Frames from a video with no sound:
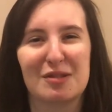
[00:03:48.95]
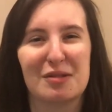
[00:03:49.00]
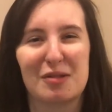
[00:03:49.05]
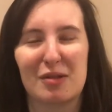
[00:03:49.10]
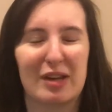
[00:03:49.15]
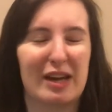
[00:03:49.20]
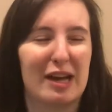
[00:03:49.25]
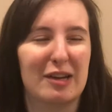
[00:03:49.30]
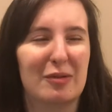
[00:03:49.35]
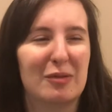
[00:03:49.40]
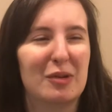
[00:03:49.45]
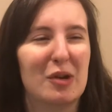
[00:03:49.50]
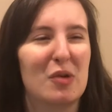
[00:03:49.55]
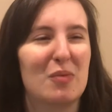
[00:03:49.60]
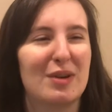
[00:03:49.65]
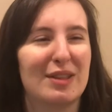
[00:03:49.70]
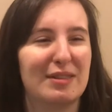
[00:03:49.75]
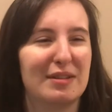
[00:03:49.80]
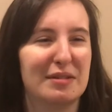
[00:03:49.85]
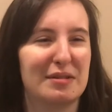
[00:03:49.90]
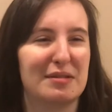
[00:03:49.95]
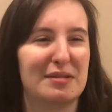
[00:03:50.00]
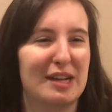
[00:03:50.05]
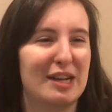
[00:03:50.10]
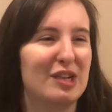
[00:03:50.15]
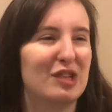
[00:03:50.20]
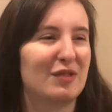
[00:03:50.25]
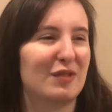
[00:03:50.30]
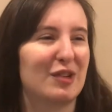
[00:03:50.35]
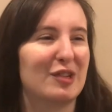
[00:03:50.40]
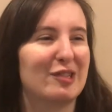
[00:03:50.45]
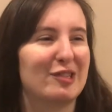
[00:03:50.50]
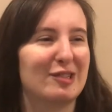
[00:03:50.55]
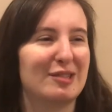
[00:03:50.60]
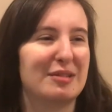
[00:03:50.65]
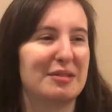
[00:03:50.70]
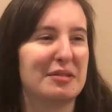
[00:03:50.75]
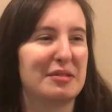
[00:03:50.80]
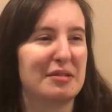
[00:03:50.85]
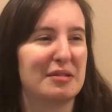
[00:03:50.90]
so like I don't know what the stage
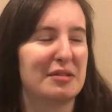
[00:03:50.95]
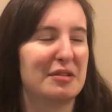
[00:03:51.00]
versions